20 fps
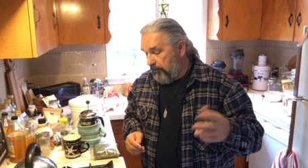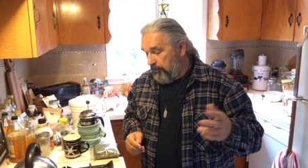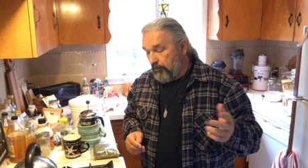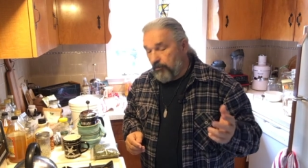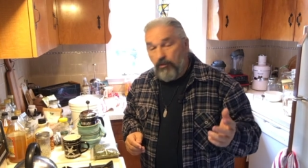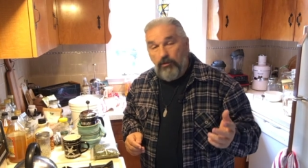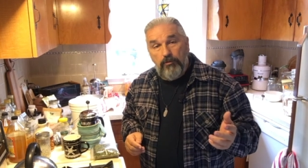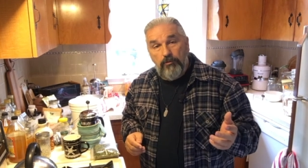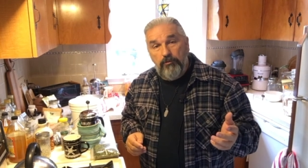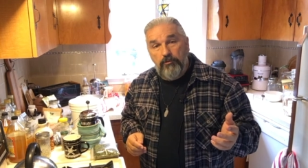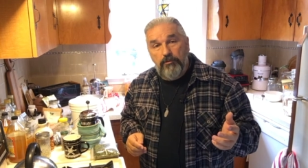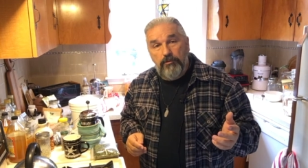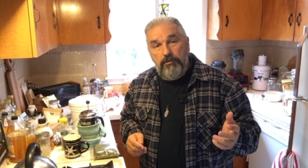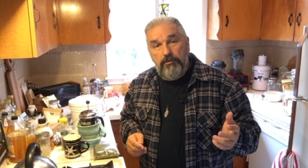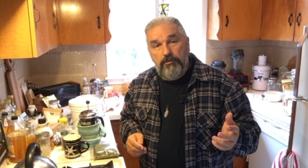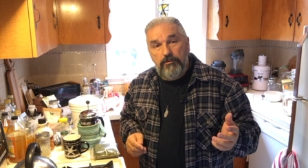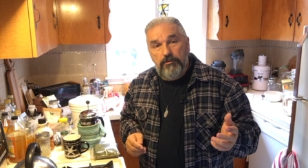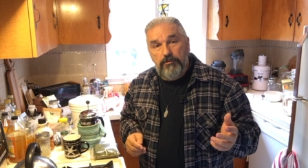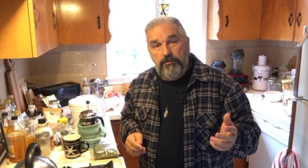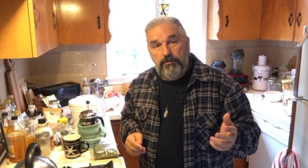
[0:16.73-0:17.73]
So
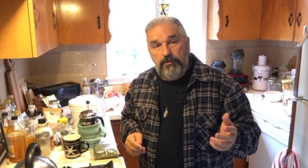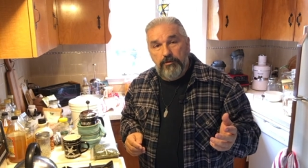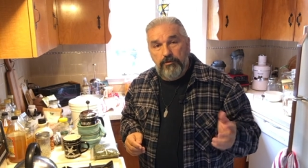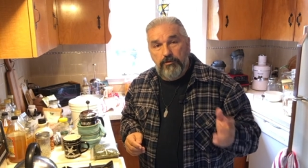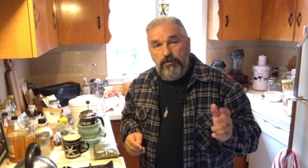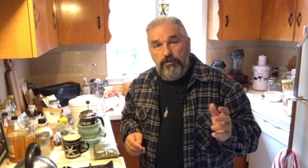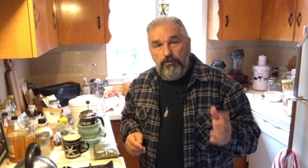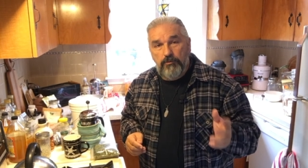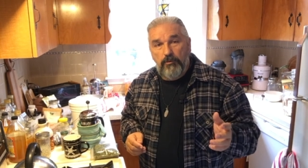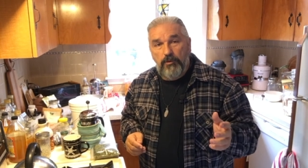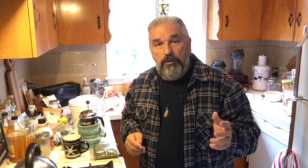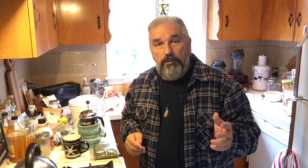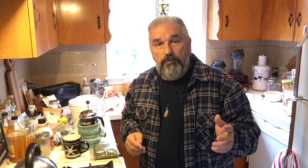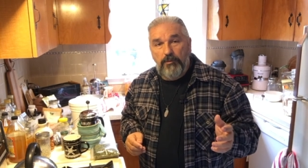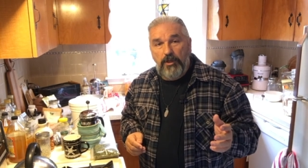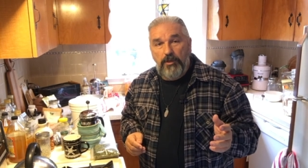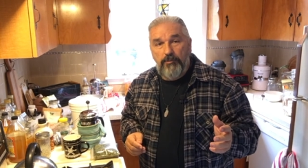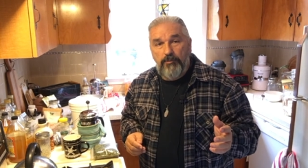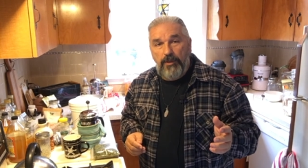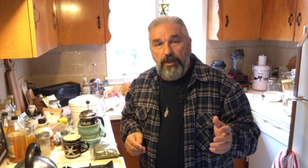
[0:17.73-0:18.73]
this is one of
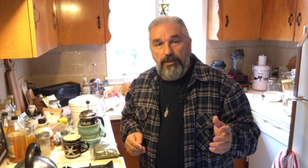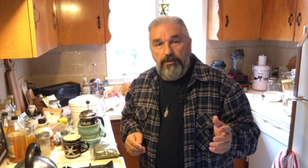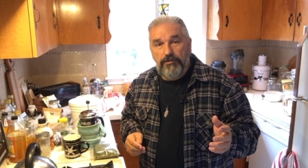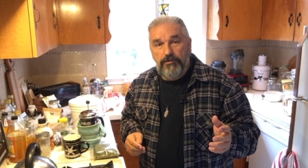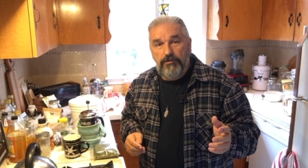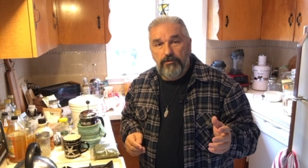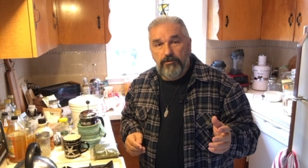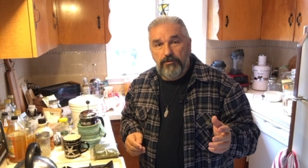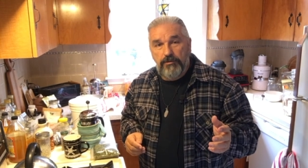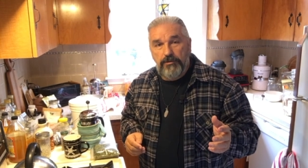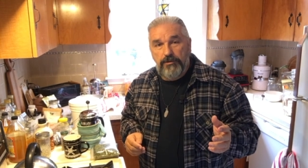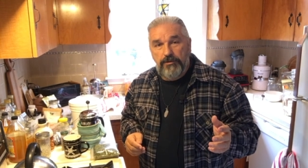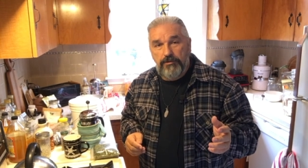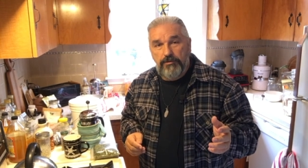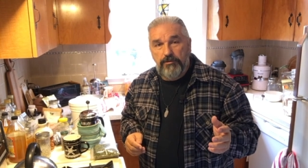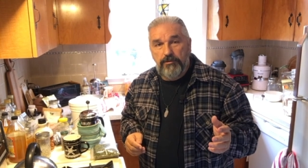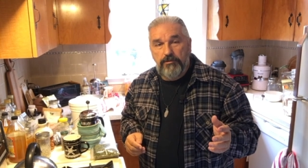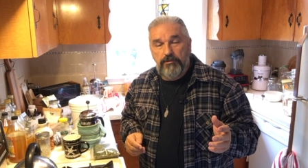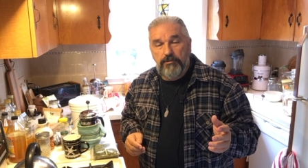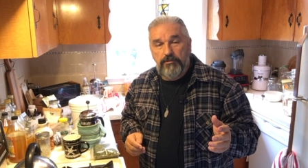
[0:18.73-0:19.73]
my master
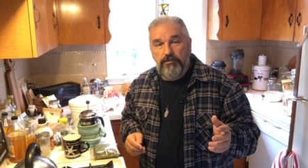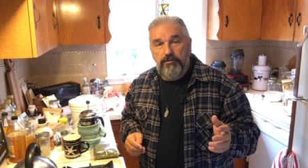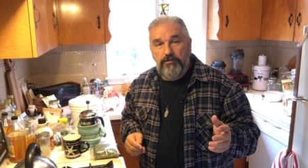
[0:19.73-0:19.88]
list